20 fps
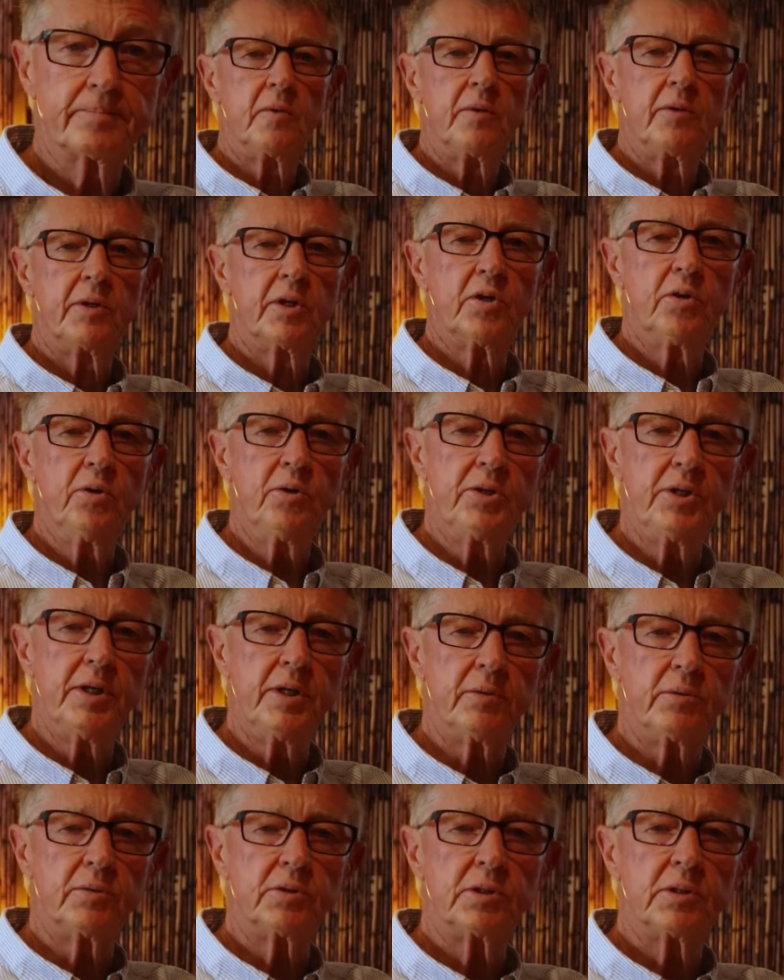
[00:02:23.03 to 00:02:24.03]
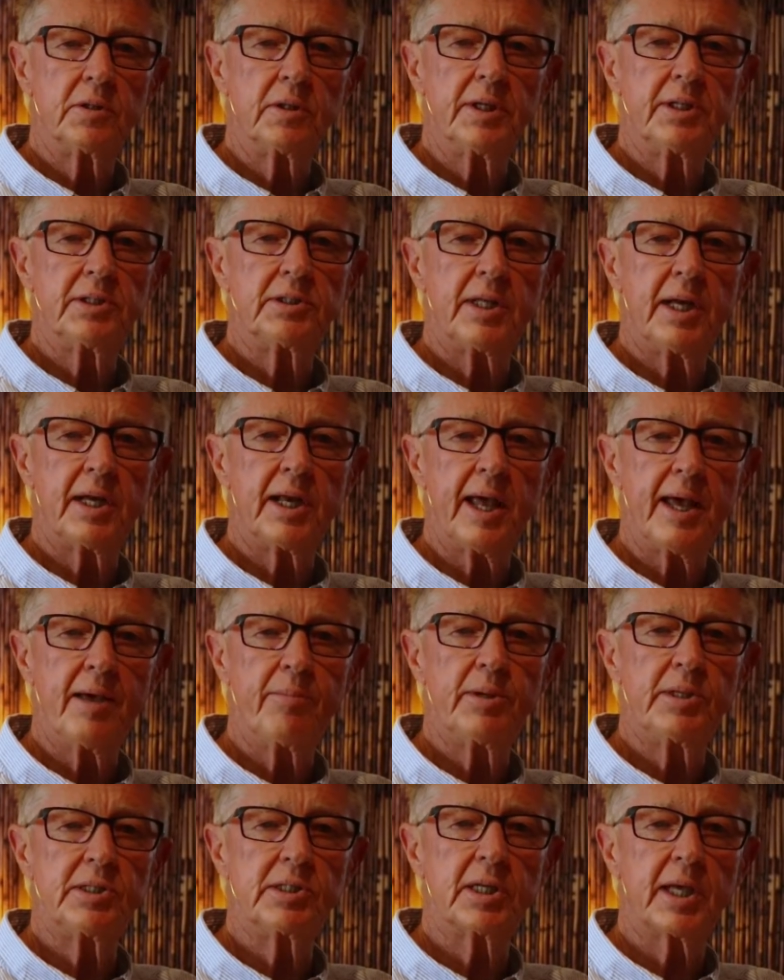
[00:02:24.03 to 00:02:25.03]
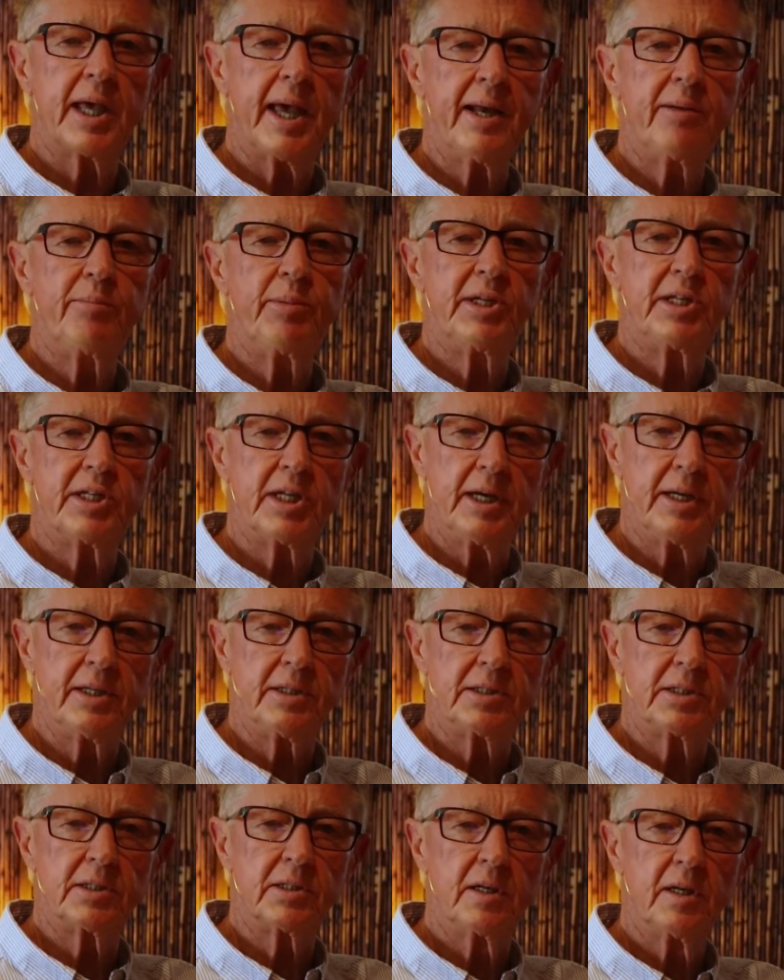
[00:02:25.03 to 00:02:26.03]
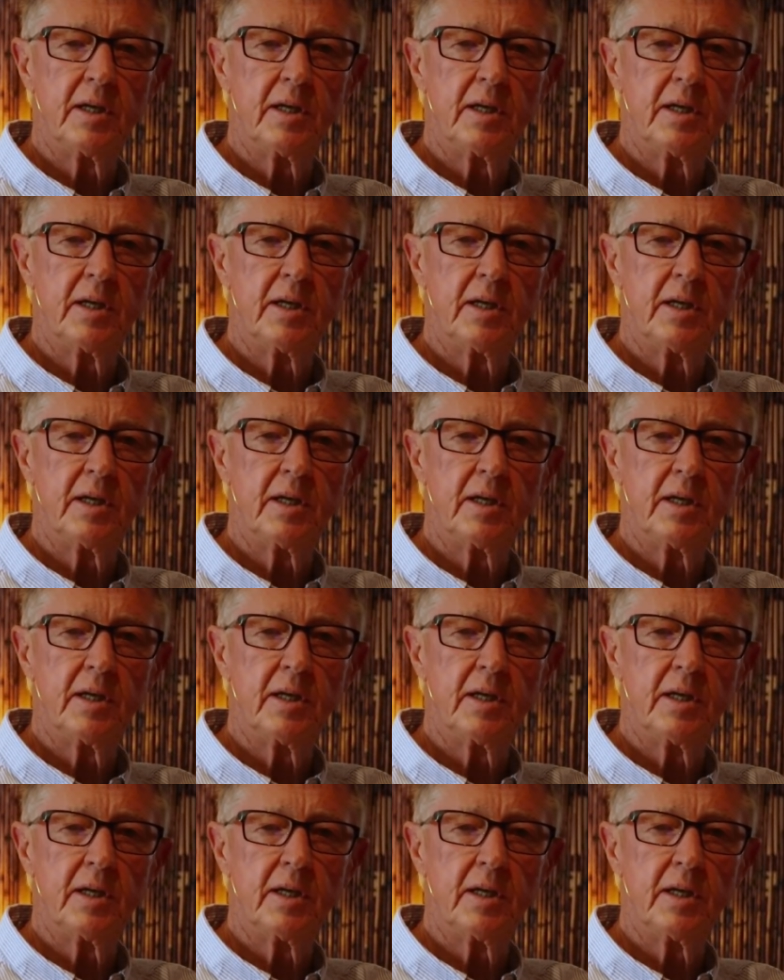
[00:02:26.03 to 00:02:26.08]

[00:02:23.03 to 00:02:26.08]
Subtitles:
The good news is that habits can be changed